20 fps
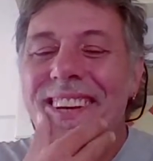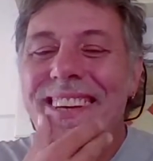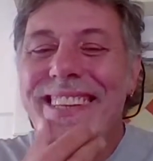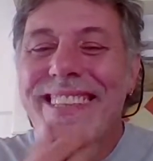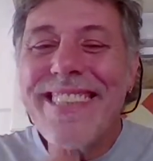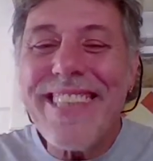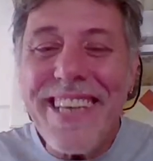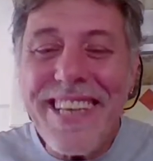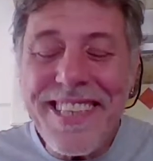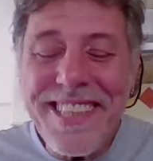
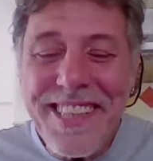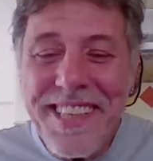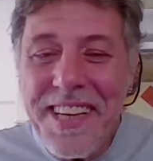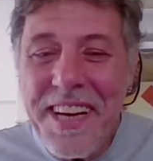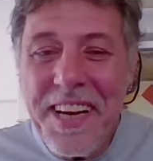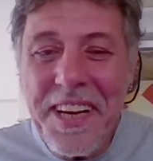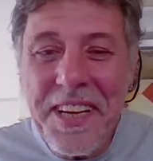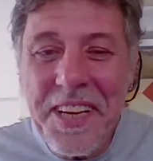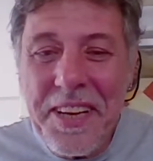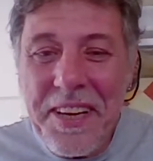
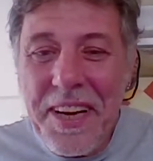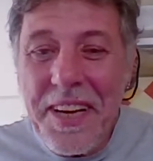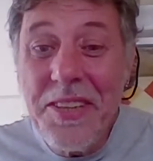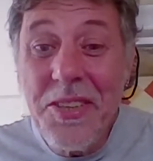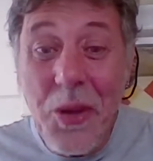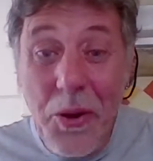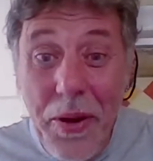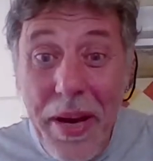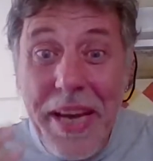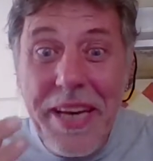69 grand
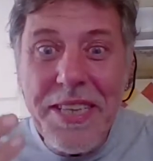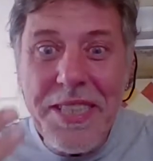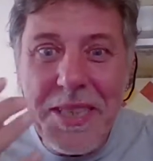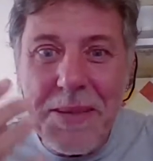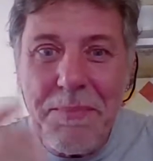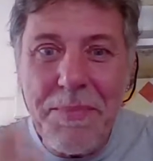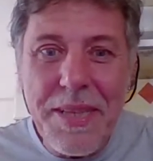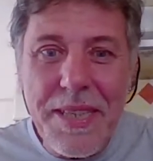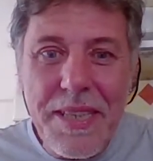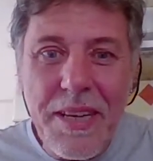on
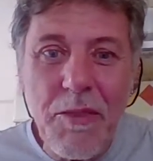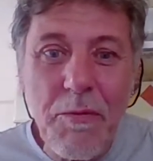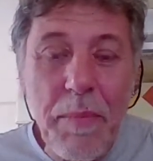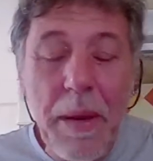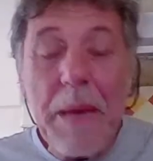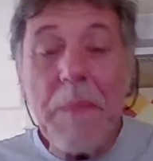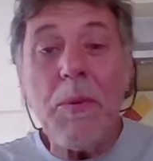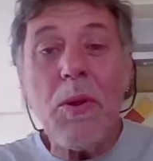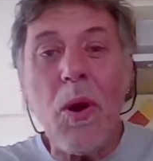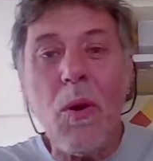aging myself
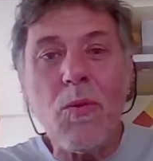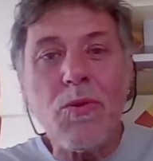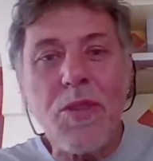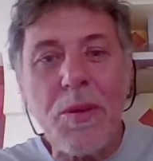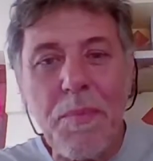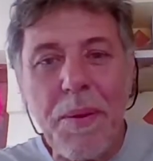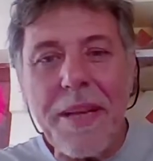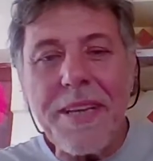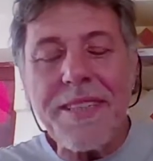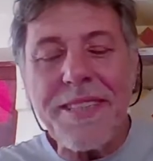people go to
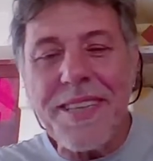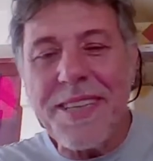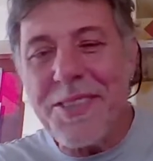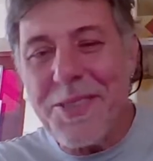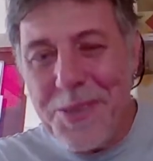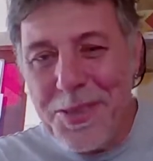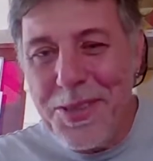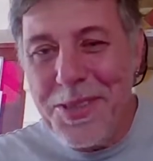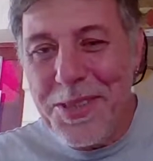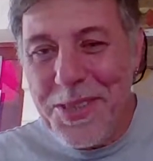plastic
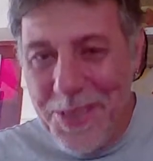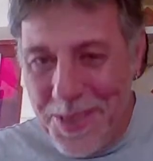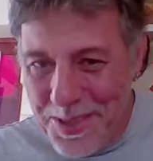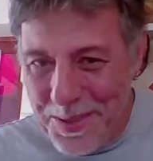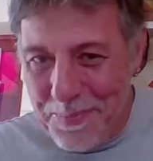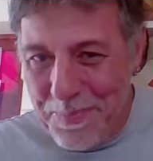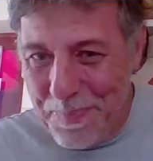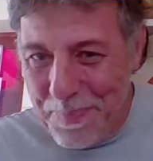surgeons and